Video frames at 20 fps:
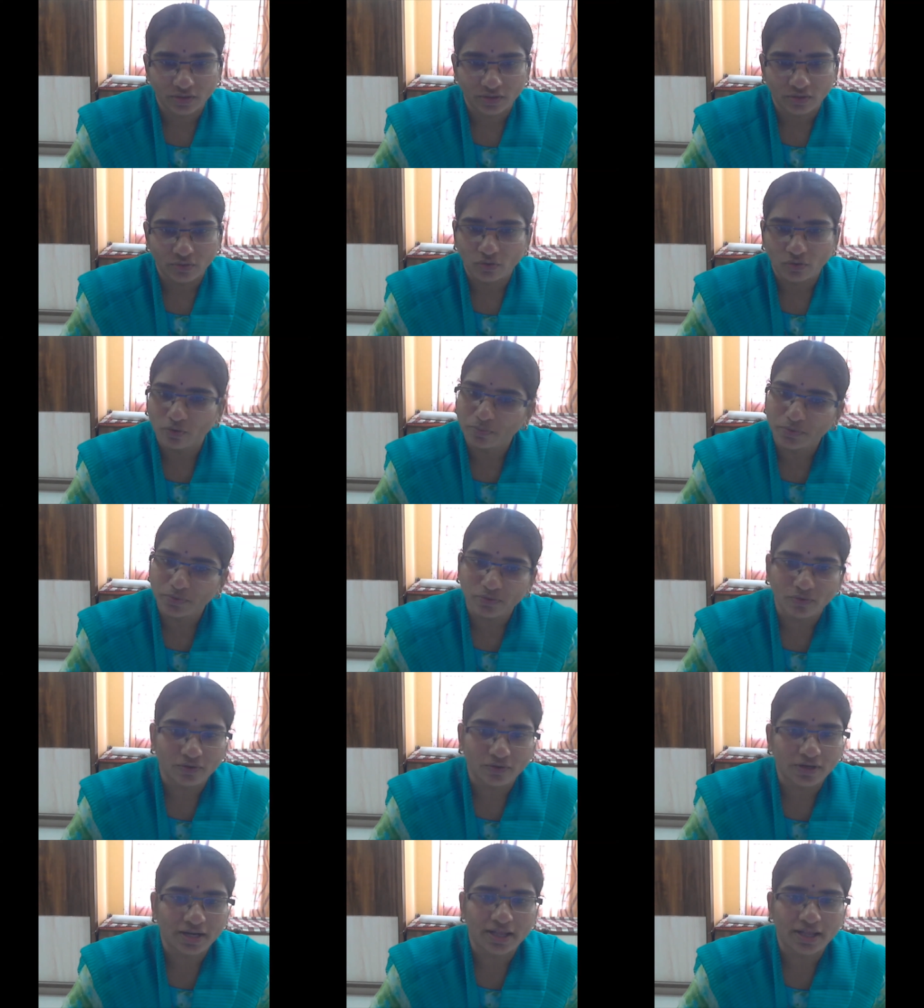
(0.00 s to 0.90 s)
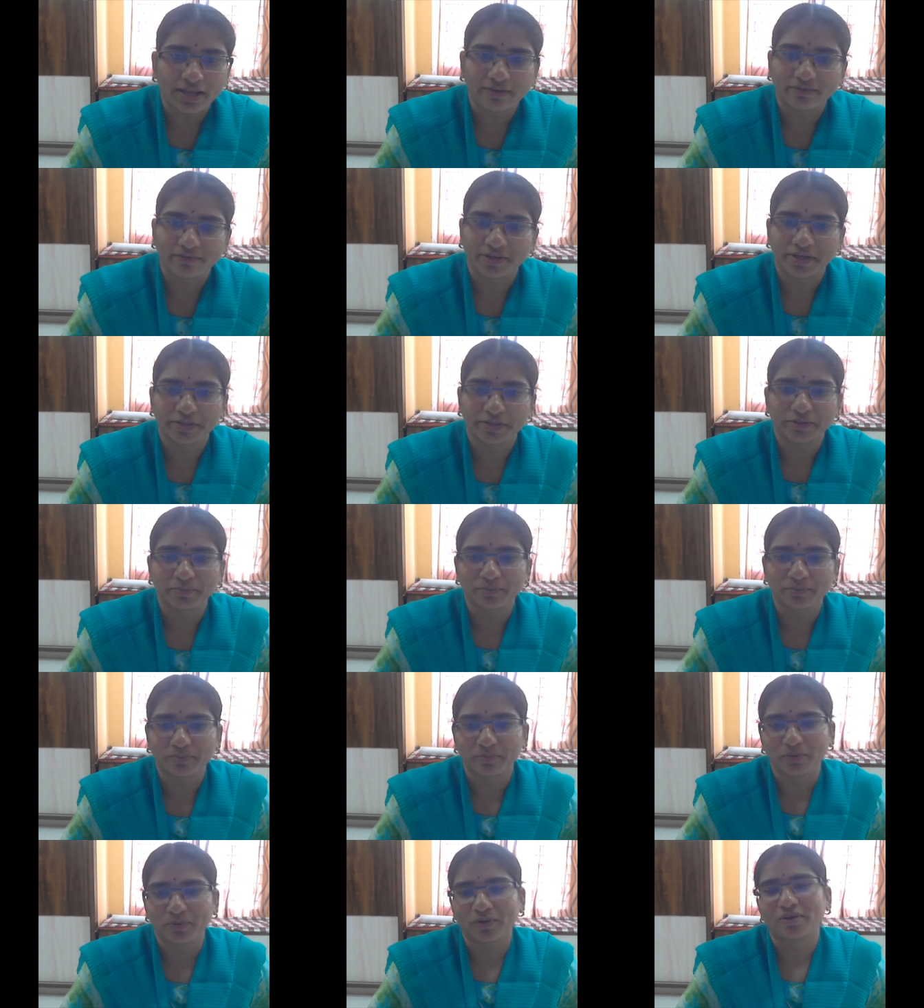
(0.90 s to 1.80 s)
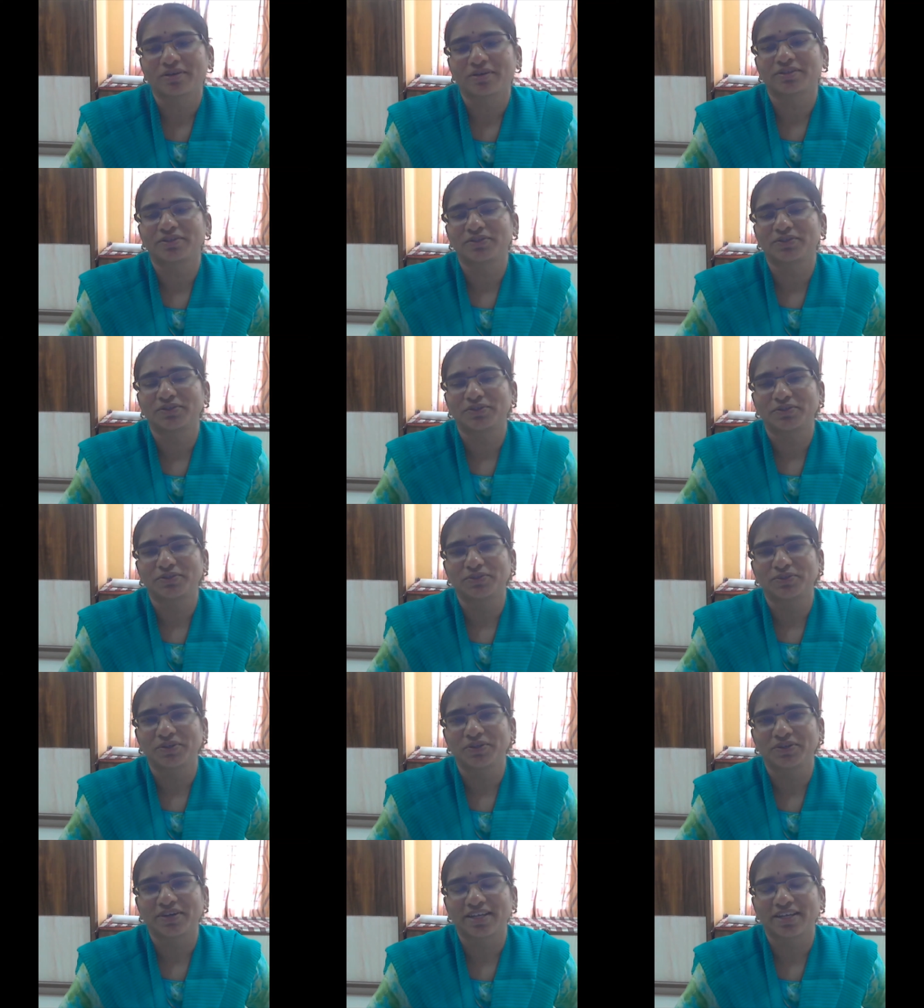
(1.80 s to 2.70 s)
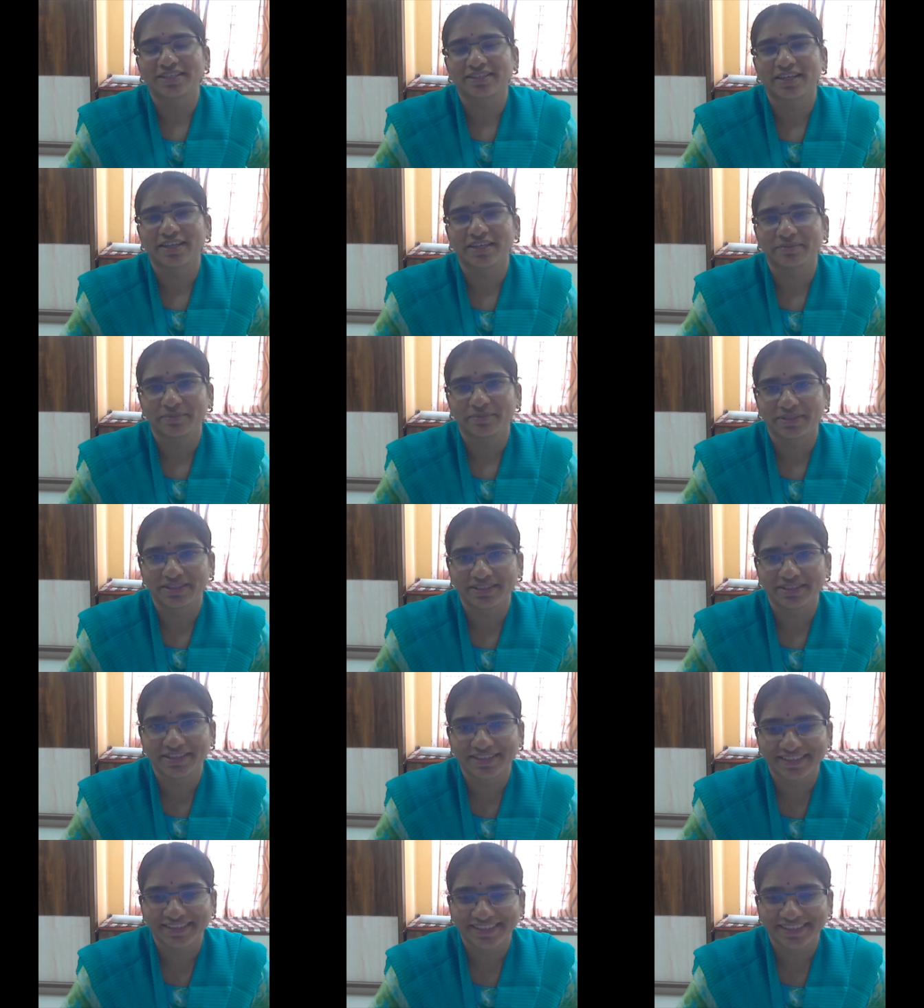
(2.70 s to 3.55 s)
Hope you all have read the blocks to do your assignment.